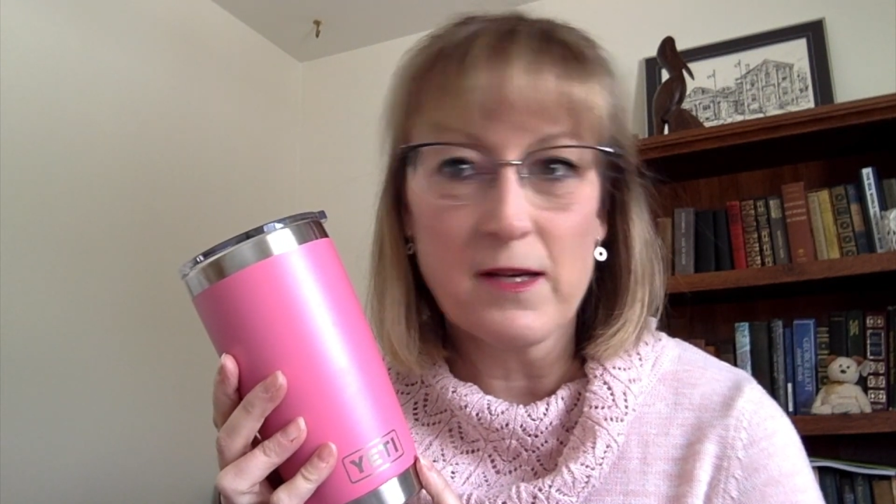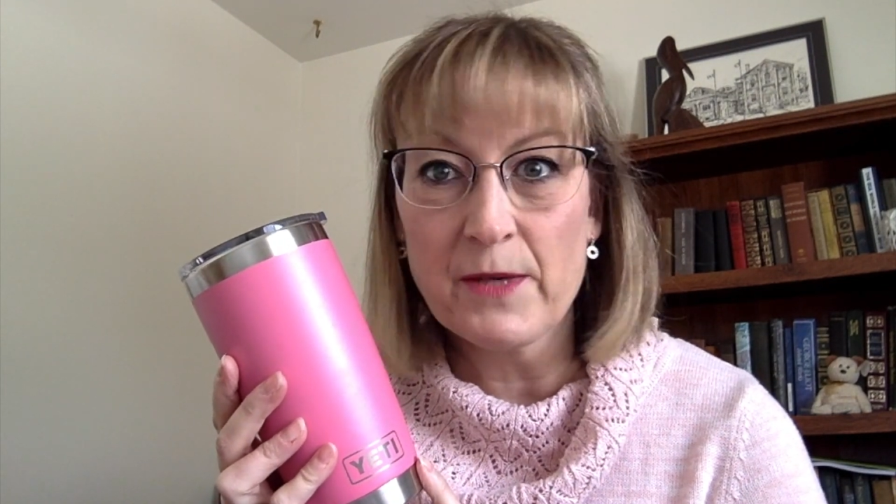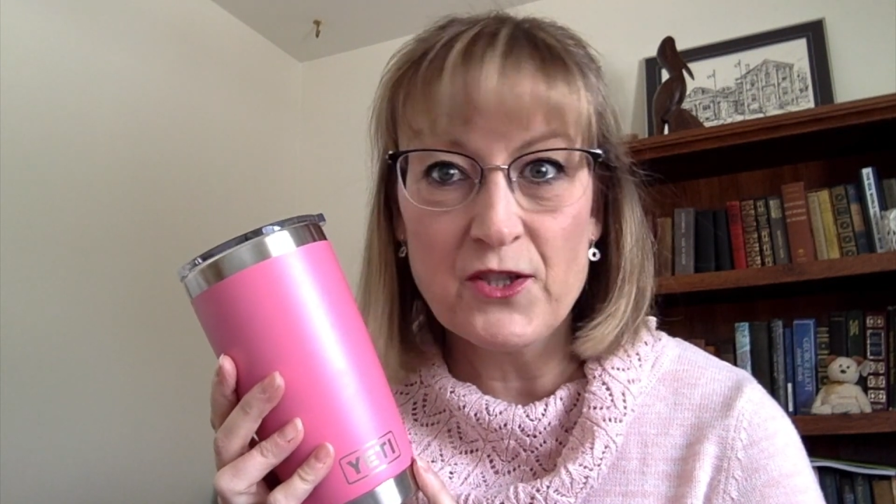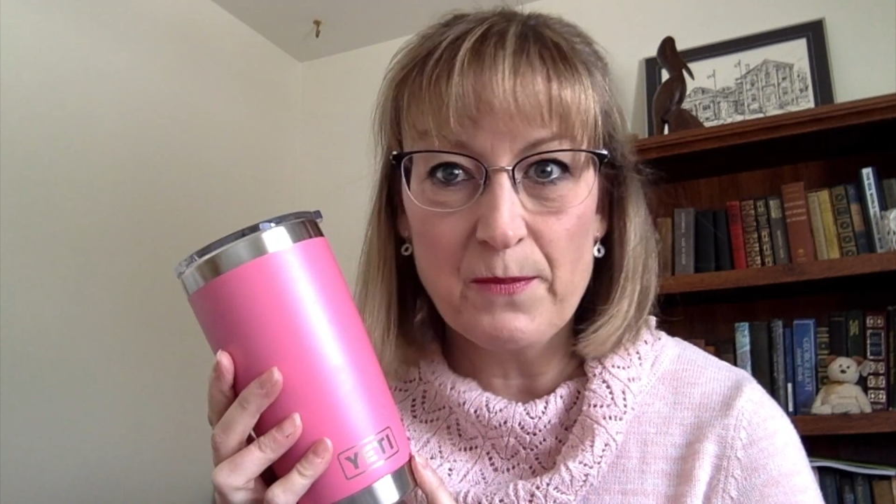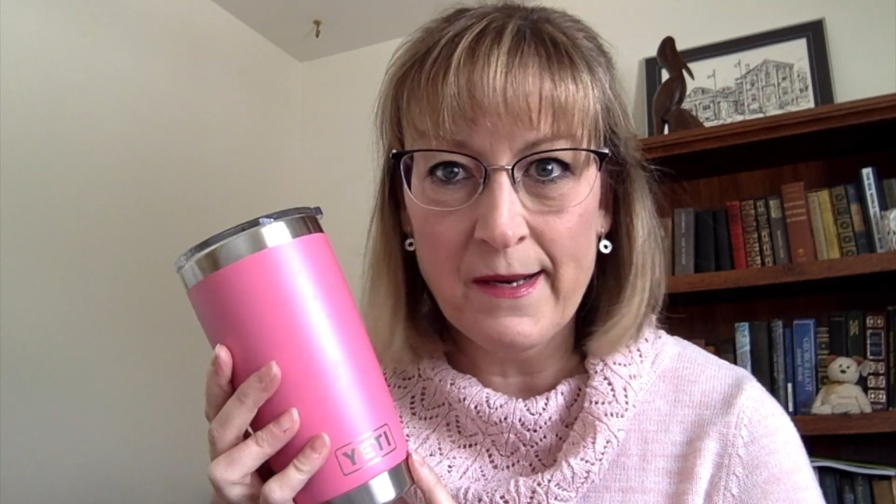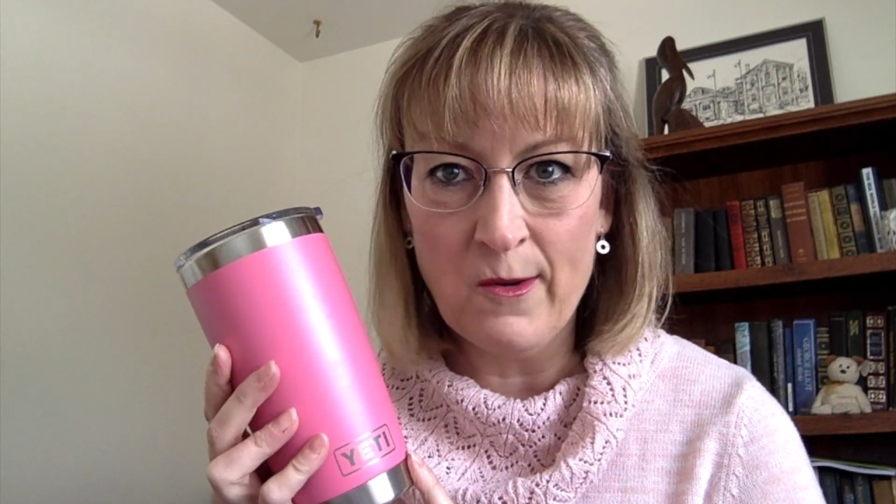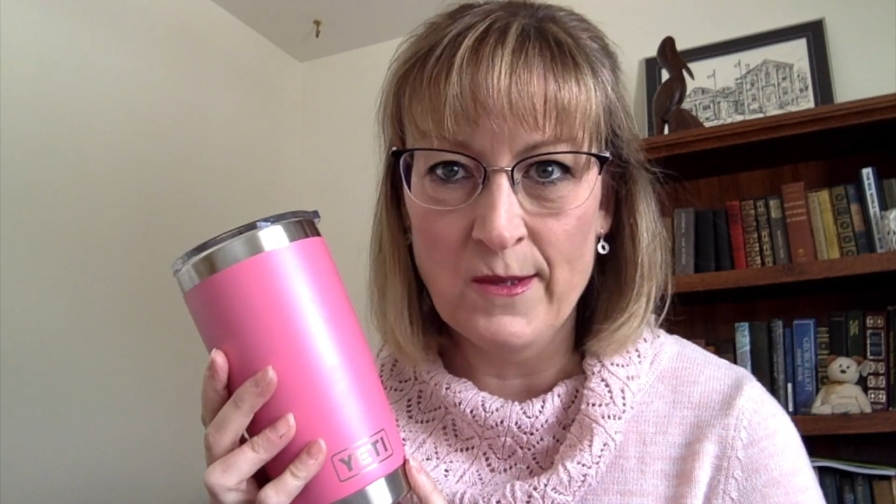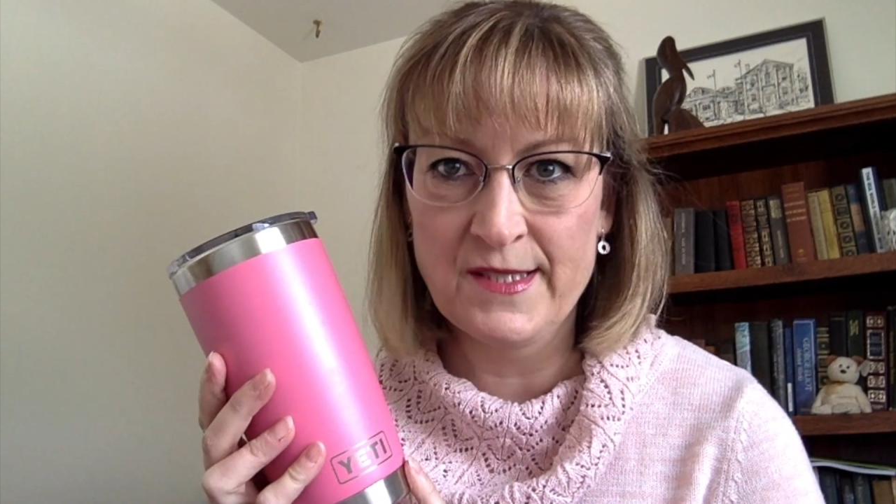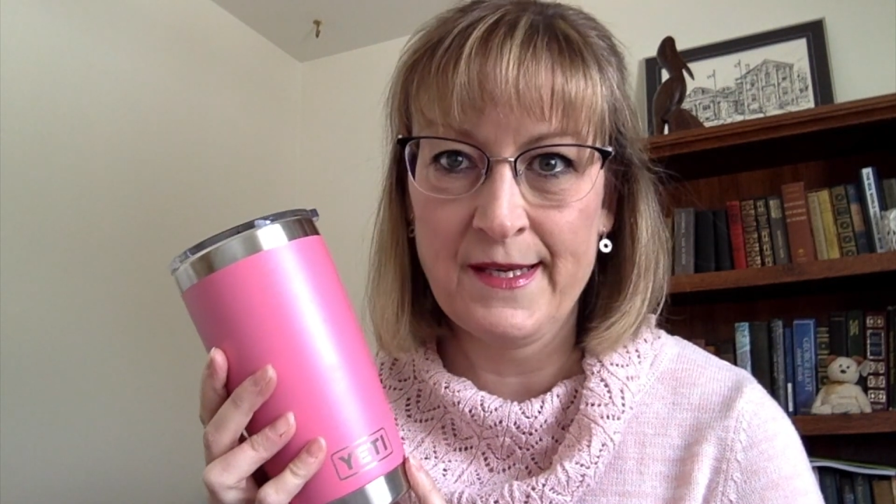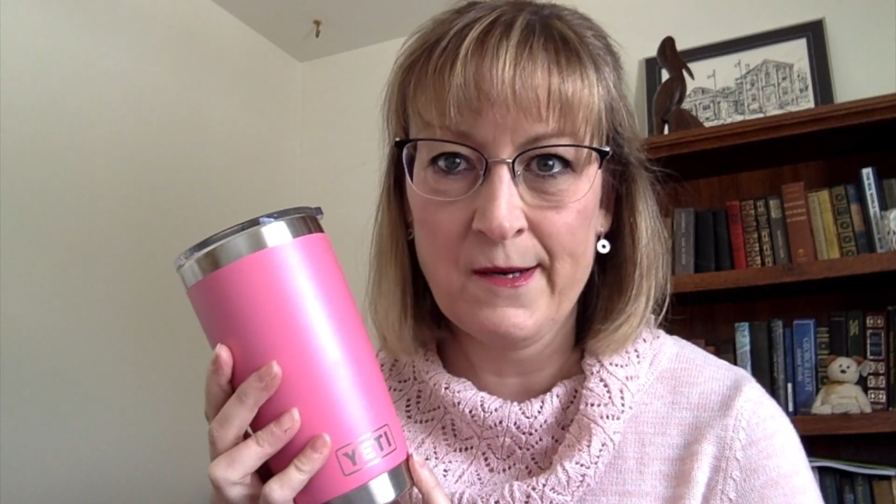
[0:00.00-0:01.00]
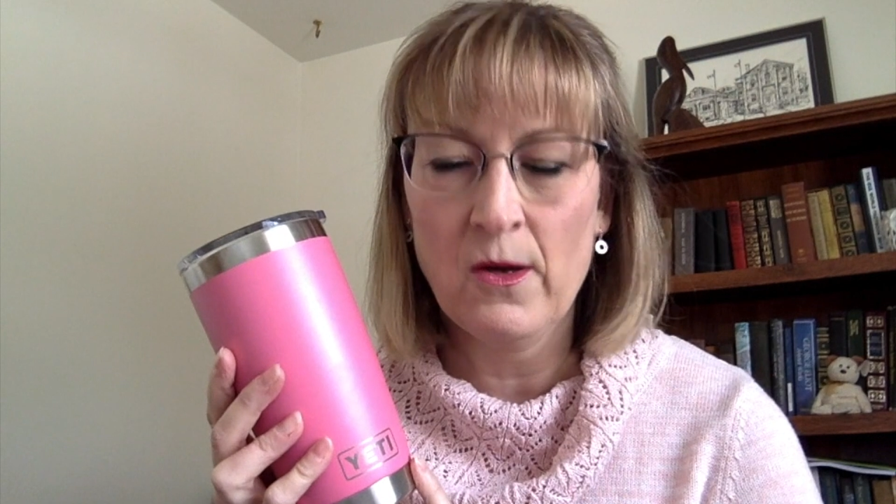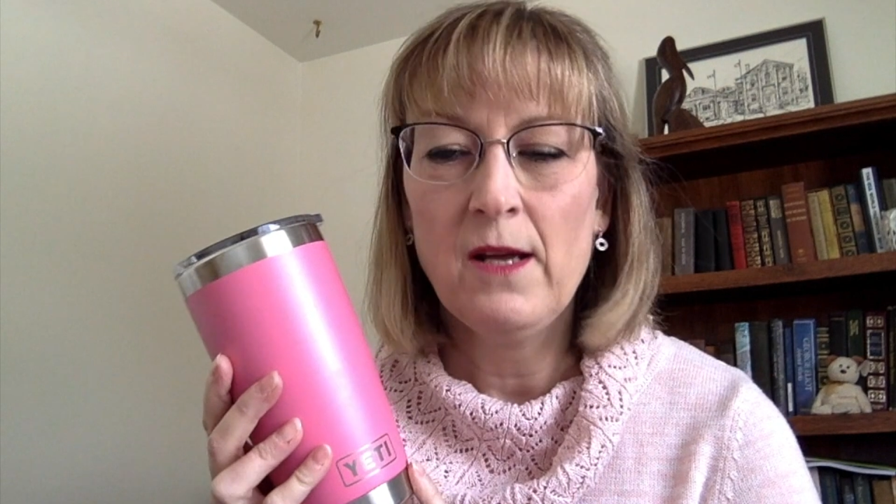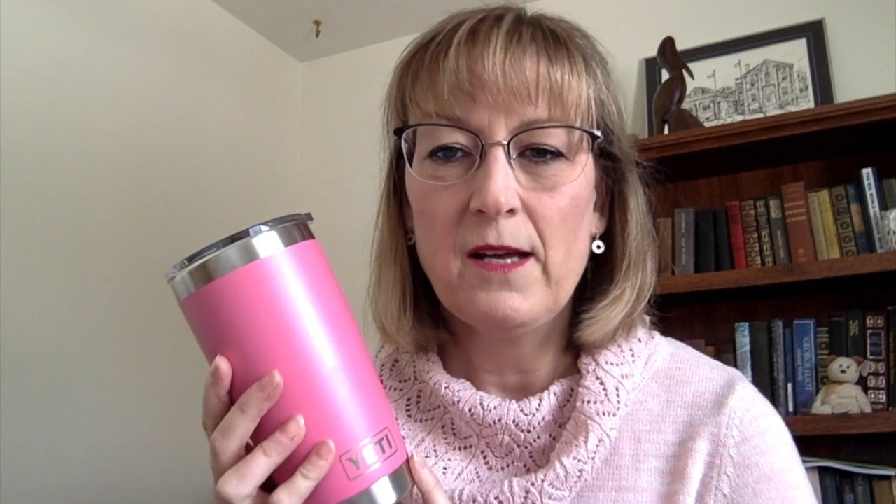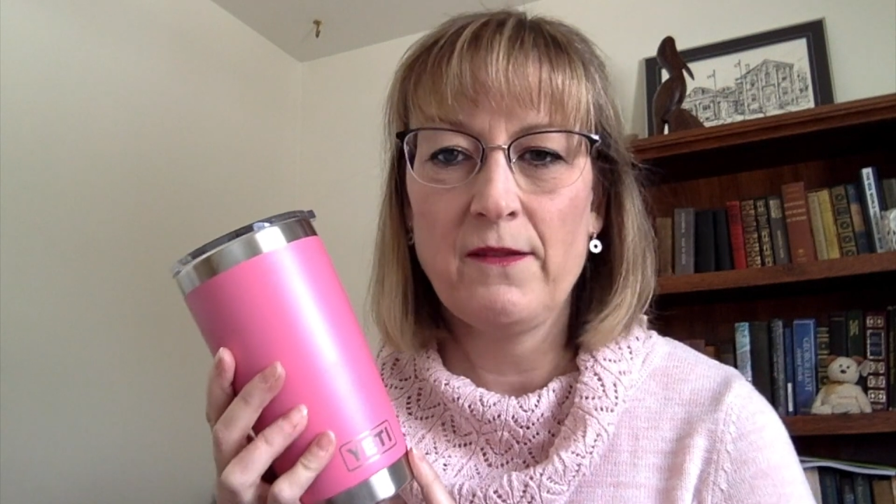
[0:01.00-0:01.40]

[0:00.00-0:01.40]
come get your pink ones now,